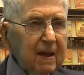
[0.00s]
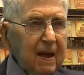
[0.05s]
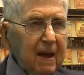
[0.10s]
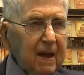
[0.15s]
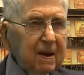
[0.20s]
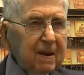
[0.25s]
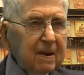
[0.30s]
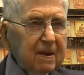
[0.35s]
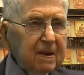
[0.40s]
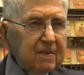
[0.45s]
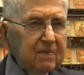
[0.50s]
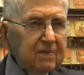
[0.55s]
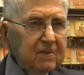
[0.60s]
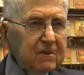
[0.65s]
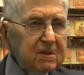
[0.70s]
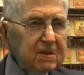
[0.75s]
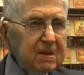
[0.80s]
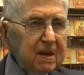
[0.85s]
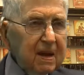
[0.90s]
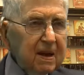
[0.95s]
handed it for
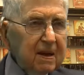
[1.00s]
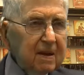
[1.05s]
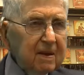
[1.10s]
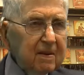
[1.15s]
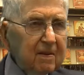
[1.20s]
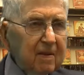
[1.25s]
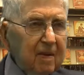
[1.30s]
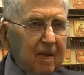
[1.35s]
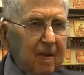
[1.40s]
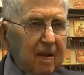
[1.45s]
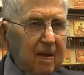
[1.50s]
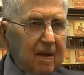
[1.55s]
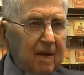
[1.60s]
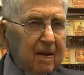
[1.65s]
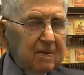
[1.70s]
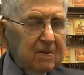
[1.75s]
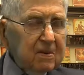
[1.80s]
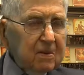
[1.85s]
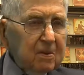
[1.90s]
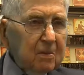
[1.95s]
sale.
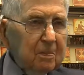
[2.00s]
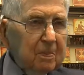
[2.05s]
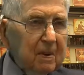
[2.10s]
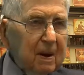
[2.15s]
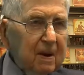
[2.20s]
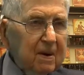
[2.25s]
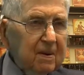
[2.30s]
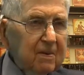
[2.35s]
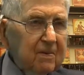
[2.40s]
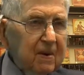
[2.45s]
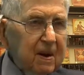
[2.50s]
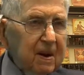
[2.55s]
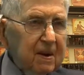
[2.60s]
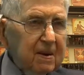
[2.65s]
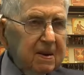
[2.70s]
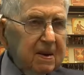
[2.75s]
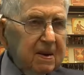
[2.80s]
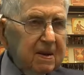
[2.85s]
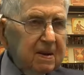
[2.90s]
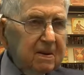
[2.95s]
So part of our
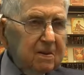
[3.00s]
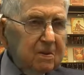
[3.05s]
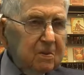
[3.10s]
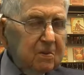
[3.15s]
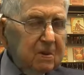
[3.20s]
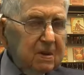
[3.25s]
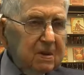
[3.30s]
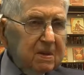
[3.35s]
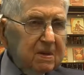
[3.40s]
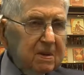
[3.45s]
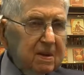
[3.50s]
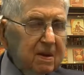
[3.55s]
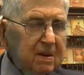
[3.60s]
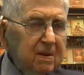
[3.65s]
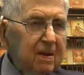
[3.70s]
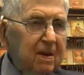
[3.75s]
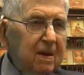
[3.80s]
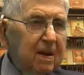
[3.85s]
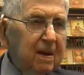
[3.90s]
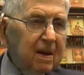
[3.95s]
deal was that
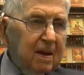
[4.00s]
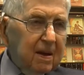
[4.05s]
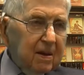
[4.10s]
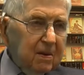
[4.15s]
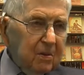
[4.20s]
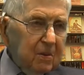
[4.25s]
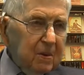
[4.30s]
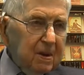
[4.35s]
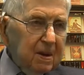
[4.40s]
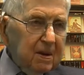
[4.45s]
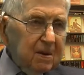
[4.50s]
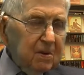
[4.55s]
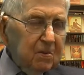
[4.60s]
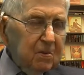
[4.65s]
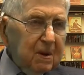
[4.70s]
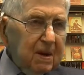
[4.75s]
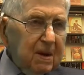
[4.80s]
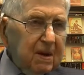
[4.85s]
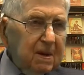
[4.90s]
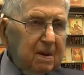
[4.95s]
we
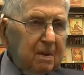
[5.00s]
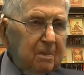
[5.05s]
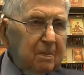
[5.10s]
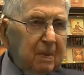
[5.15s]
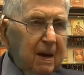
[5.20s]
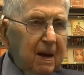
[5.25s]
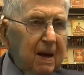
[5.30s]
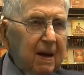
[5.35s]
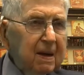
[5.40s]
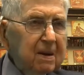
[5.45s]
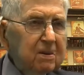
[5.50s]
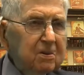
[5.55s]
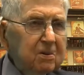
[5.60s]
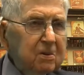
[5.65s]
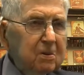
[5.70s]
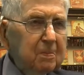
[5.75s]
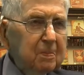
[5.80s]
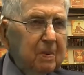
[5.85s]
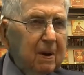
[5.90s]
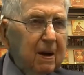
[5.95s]
agreed to buy
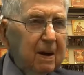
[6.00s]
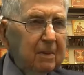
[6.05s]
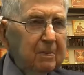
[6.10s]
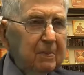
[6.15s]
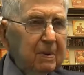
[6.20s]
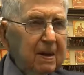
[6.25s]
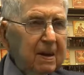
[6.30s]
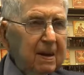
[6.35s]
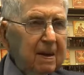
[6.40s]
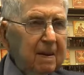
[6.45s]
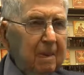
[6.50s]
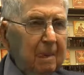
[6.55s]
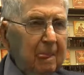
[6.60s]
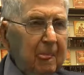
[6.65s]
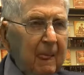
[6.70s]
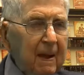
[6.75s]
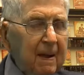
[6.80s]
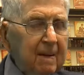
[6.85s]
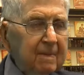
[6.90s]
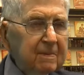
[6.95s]
her property
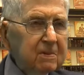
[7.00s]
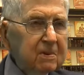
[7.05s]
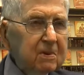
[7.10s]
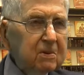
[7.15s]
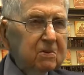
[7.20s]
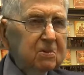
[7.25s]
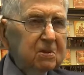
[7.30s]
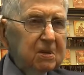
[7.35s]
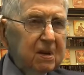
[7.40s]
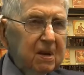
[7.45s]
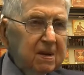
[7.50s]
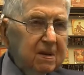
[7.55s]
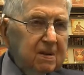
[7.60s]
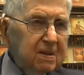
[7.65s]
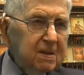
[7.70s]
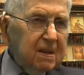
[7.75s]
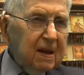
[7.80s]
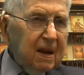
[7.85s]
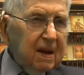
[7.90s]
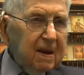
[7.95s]
so she could
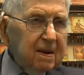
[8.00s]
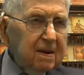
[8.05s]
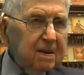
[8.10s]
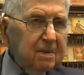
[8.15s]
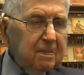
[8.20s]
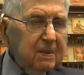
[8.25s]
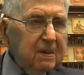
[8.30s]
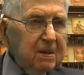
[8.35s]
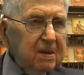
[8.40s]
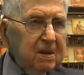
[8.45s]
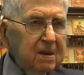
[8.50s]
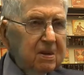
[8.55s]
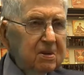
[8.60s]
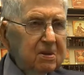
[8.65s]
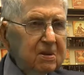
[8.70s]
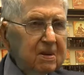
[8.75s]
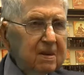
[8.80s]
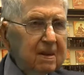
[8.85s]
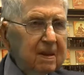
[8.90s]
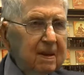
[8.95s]
sign the
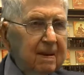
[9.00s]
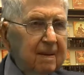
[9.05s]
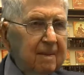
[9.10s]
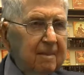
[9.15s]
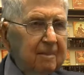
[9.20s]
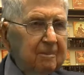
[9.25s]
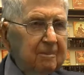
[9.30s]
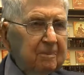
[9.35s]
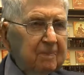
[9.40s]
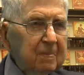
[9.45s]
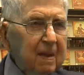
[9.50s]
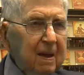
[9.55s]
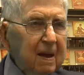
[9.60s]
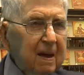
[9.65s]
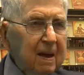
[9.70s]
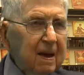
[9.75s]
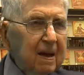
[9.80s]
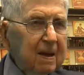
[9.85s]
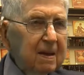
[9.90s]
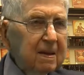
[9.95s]
petition.
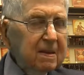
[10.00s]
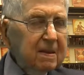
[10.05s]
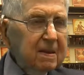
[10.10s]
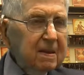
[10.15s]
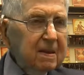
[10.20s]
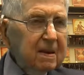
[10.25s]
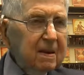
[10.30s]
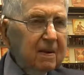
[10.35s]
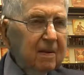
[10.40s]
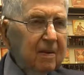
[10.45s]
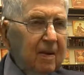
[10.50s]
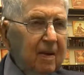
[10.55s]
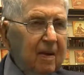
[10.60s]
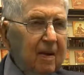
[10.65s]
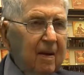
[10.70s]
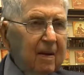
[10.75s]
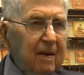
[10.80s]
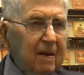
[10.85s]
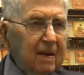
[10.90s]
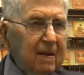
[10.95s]
And
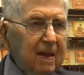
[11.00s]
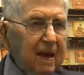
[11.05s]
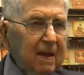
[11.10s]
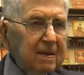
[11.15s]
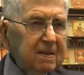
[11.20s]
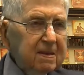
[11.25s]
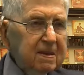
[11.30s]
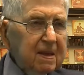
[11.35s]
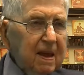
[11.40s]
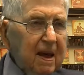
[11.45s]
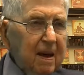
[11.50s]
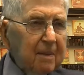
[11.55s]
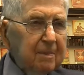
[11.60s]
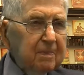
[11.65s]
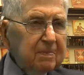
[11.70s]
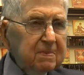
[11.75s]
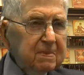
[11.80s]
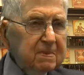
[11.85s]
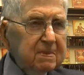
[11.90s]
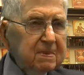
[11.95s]
that
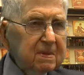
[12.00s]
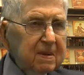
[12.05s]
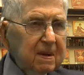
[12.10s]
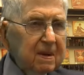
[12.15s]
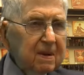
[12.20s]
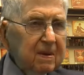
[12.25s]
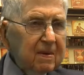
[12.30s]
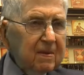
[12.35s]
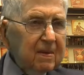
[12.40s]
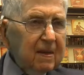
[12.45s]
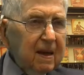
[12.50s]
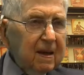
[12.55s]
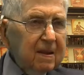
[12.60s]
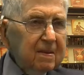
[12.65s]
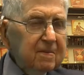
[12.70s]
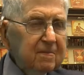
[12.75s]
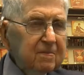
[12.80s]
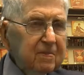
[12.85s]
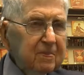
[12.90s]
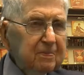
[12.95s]
stopped that
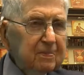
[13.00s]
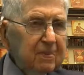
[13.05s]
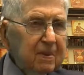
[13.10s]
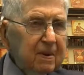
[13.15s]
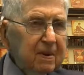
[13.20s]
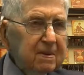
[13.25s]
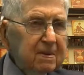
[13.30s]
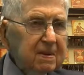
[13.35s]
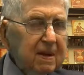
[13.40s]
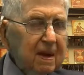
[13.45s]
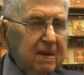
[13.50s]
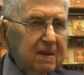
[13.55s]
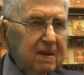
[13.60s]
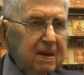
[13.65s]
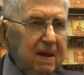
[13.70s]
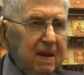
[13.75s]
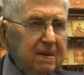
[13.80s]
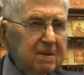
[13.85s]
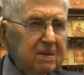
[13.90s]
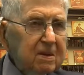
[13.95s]

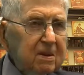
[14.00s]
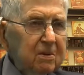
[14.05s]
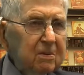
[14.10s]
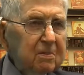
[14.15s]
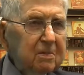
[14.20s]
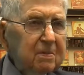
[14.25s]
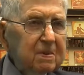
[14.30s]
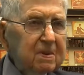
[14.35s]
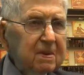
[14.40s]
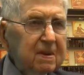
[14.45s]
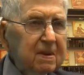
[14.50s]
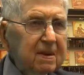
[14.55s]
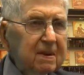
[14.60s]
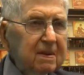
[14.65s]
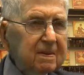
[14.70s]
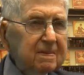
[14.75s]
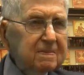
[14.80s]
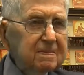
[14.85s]
Suntex Homes deal.